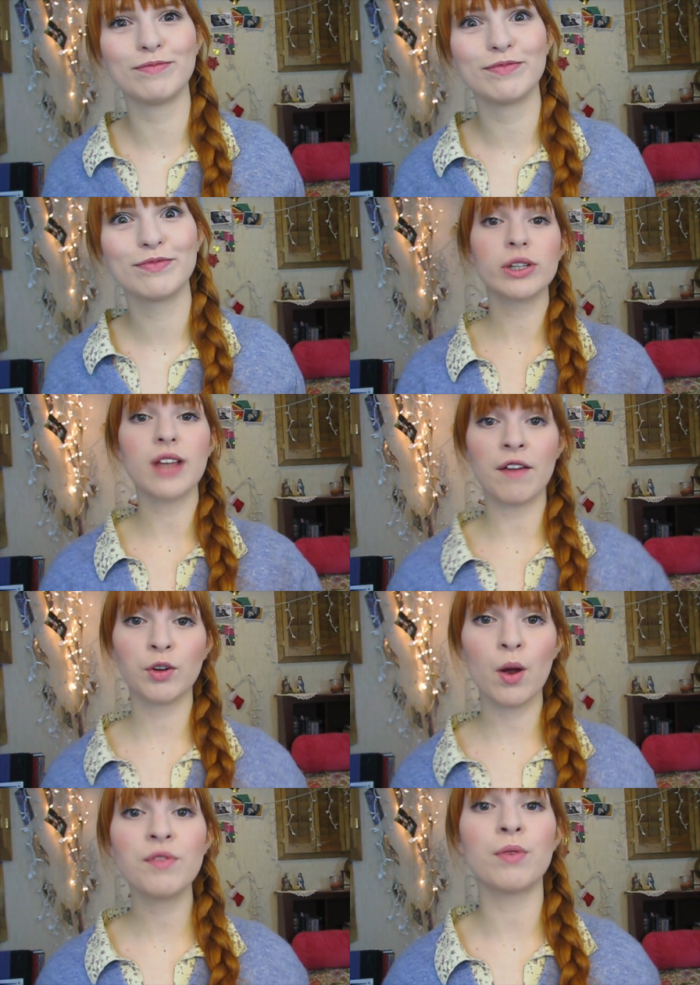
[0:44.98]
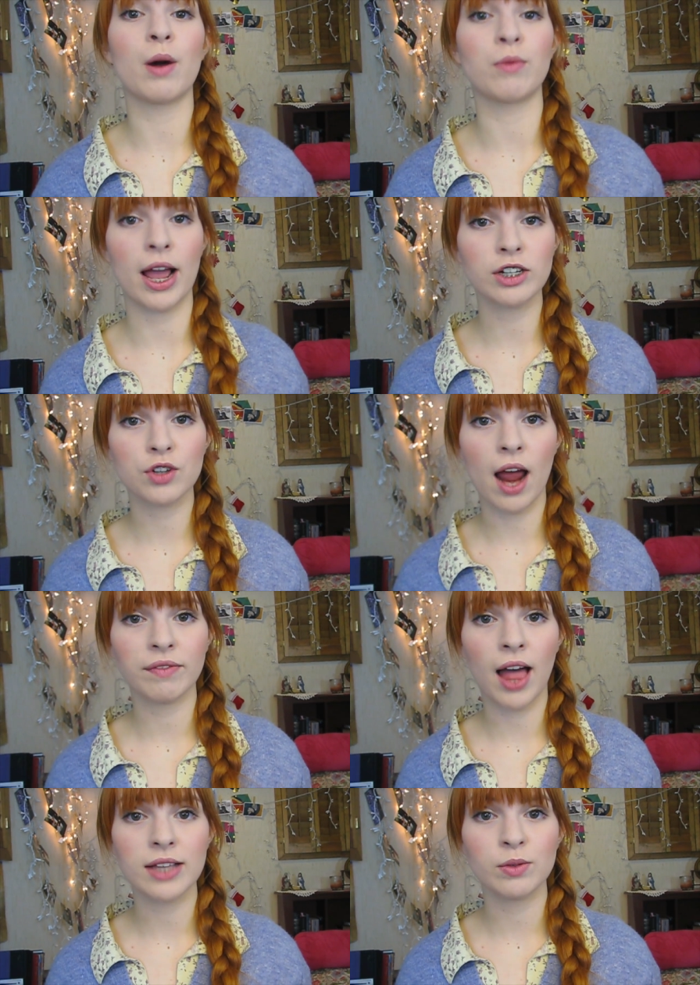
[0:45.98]
Almost everyone from our writer's
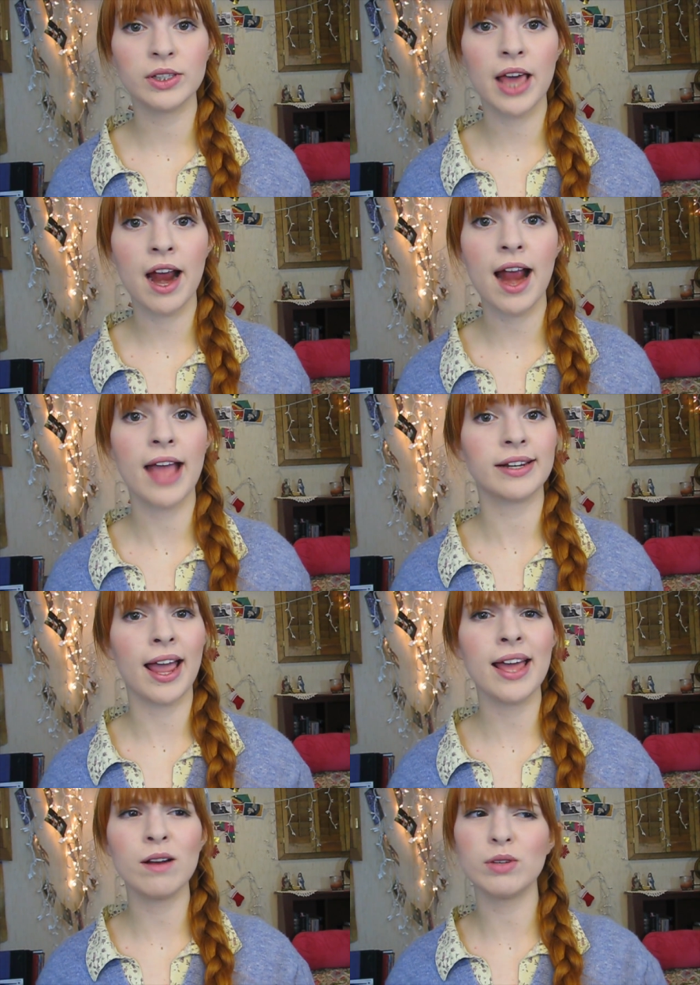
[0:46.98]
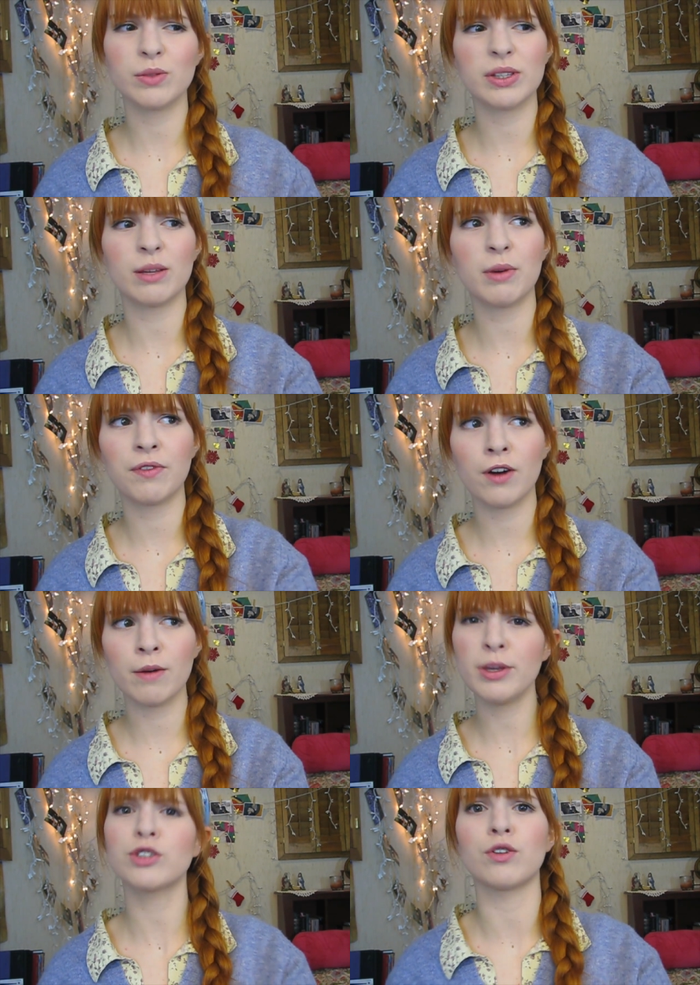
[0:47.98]
craft class was there, and Diana was with some of
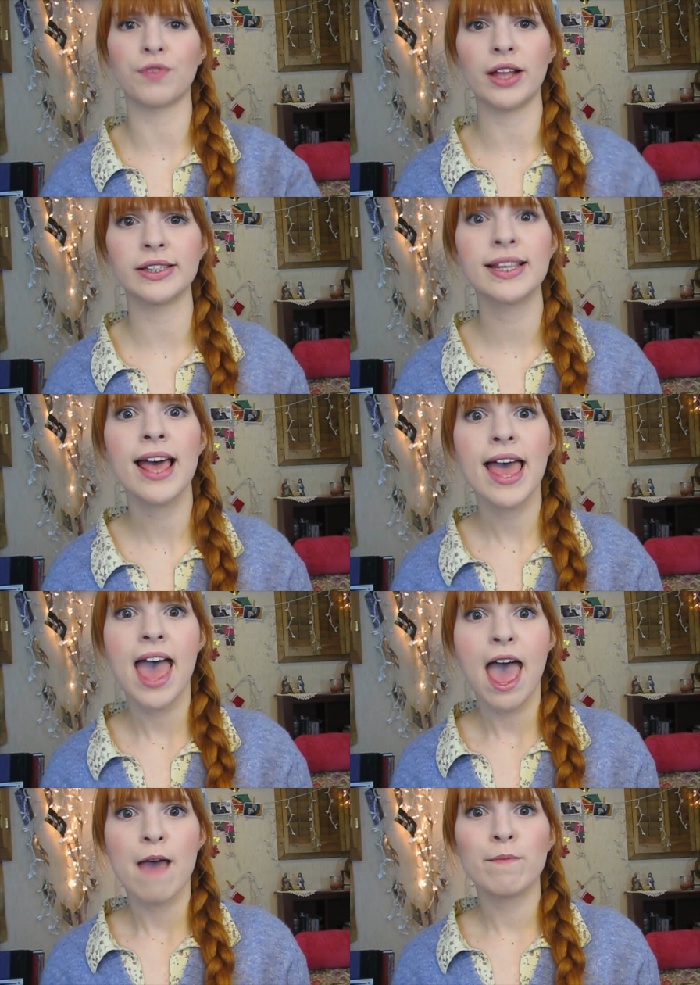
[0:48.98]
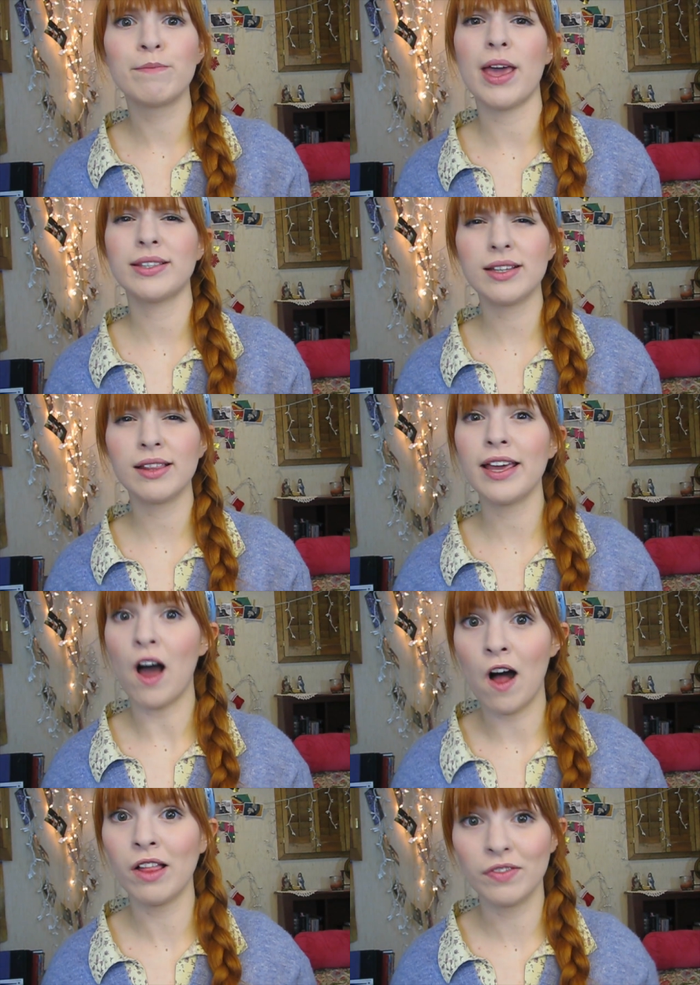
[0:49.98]
her musical friends. Basically,
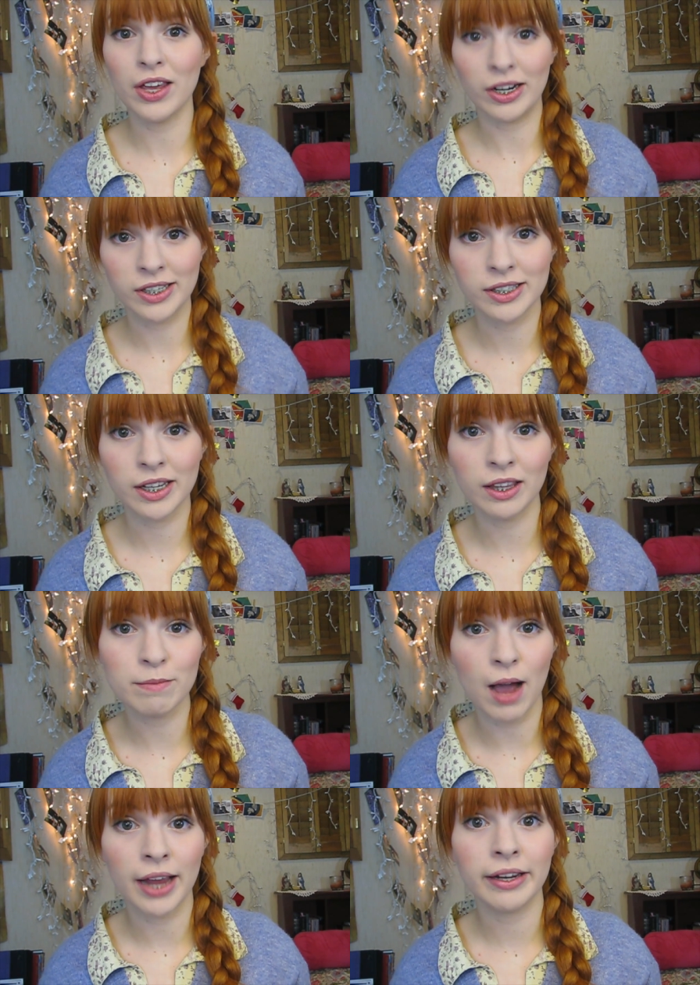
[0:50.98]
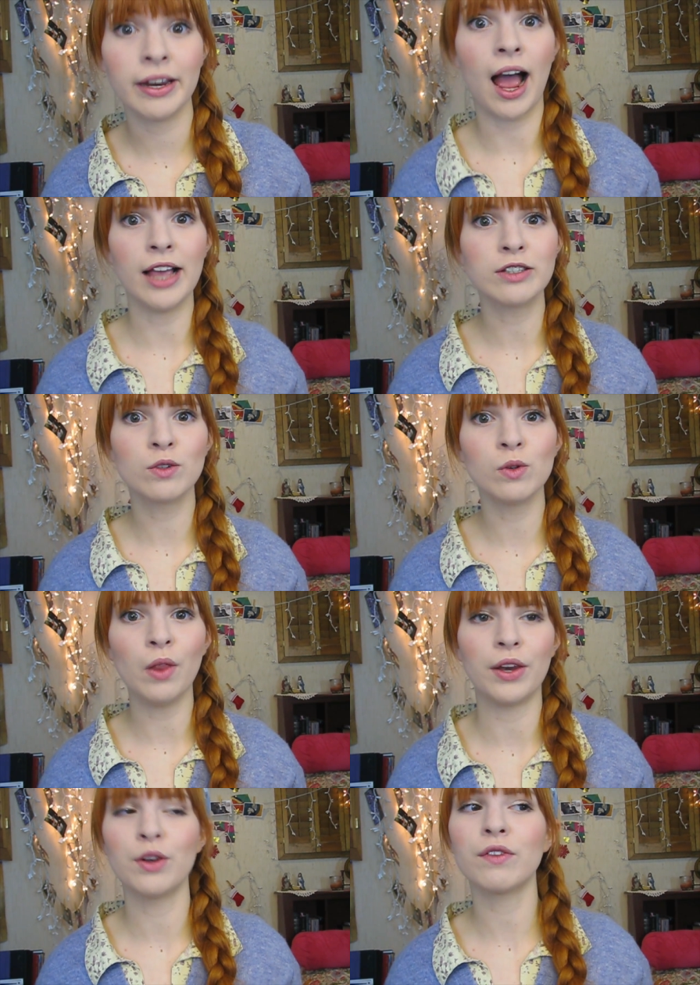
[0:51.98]
all of the artistically minded high
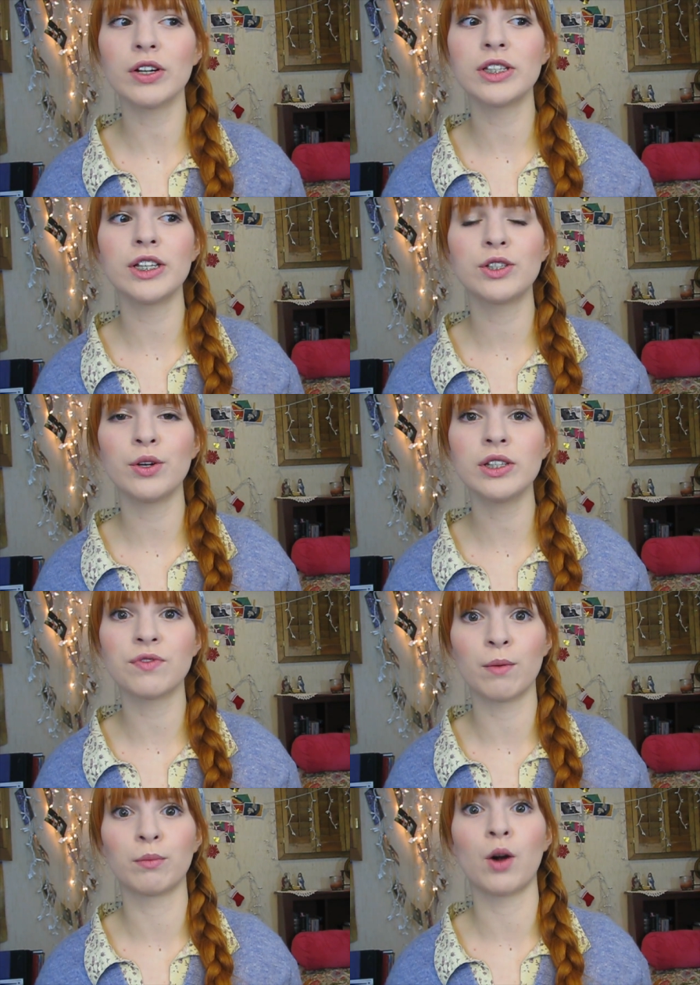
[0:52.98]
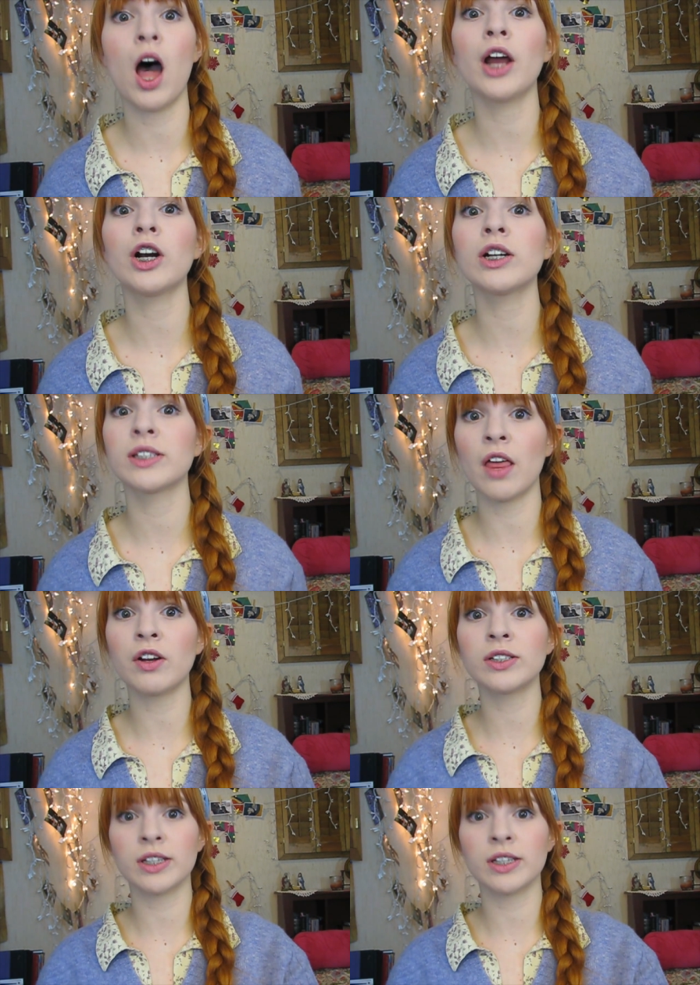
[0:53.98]
school and university students from broader southern